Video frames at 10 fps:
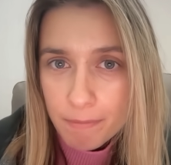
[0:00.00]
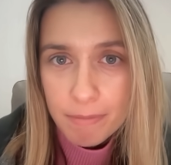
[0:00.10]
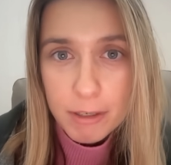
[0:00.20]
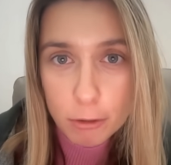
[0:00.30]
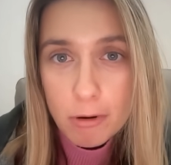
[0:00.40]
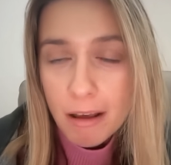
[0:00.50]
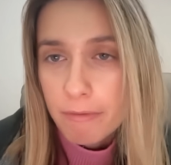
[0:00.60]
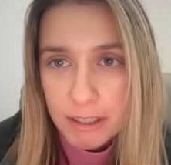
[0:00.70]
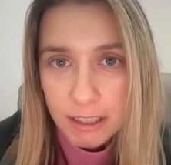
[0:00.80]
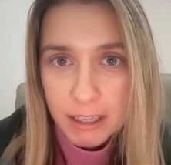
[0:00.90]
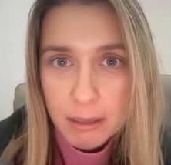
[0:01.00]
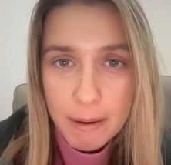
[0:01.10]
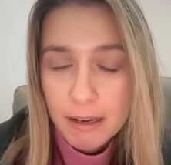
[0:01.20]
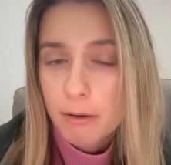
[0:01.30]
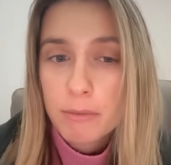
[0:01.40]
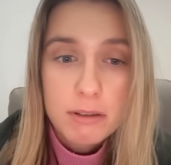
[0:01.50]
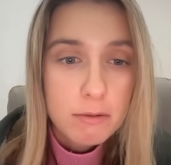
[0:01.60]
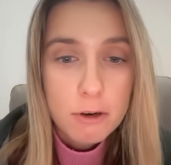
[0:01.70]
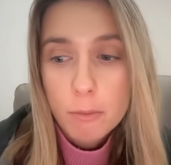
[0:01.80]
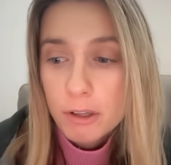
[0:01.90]
They do lack physically at the back. And
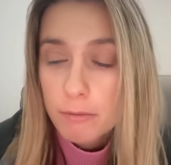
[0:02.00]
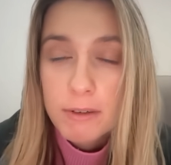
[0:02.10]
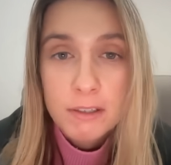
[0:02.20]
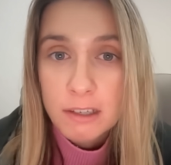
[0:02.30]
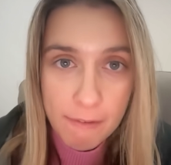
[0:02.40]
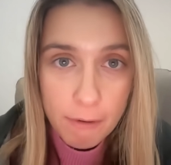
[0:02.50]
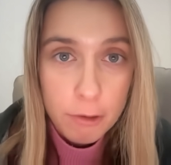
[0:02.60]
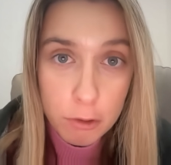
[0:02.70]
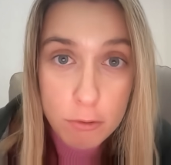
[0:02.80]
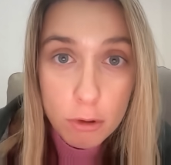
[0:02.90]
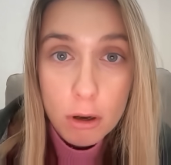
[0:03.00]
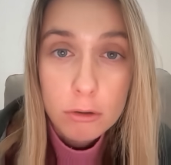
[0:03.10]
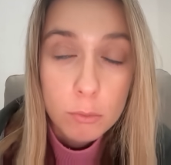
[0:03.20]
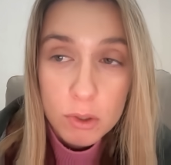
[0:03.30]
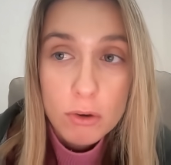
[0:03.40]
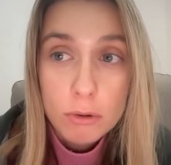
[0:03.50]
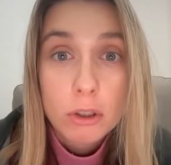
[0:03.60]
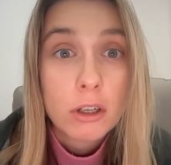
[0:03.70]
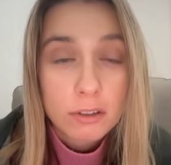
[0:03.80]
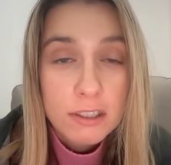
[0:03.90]
one of the reasons I felt that Newcastle was so good
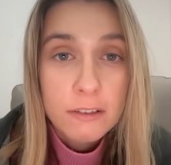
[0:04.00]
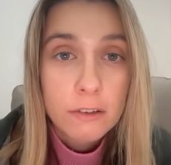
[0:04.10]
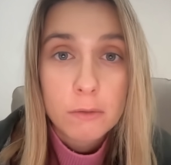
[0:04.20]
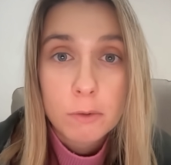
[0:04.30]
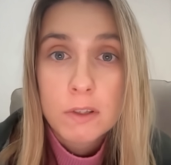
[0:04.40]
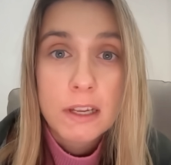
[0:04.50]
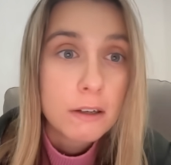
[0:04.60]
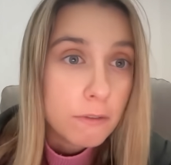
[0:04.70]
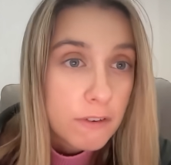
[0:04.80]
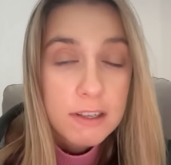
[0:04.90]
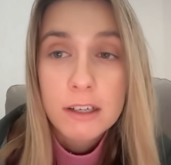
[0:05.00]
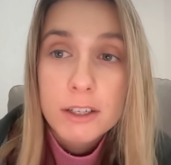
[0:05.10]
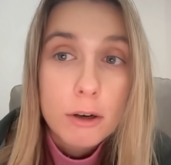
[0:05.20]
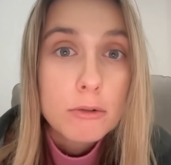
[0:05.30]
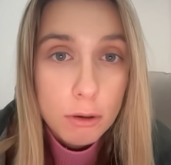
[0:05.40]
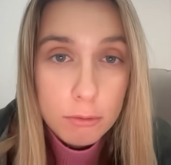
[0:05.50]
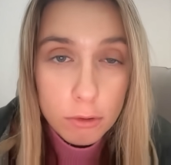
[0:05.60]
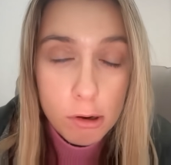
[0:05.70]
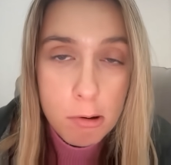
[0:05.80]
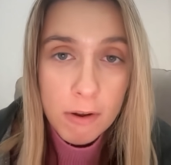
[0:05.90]
last season is because they could physically go
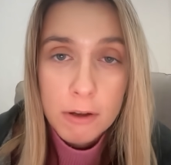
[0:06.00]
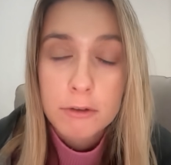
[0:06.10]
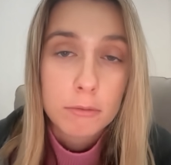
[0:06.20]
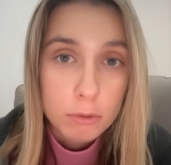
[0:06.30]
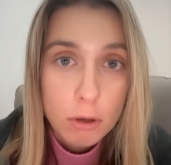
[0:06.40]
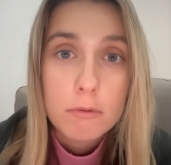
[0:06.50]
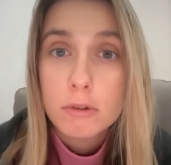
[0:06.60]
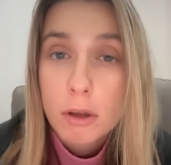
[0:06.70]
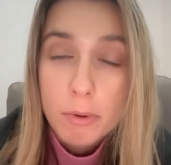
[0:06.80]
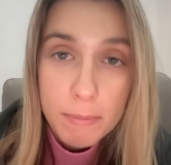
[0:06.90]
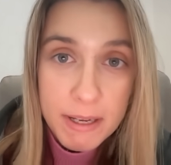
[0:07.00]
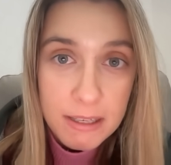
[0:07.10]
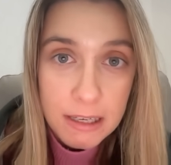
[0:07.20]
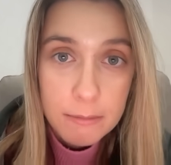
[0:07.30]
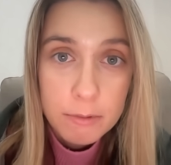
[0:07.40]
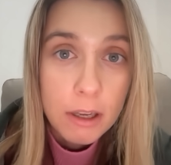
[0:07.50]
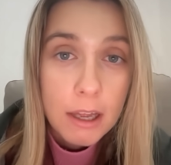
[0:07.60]
toe-to-toe with Arsenal and toe-to-toe with the big teams.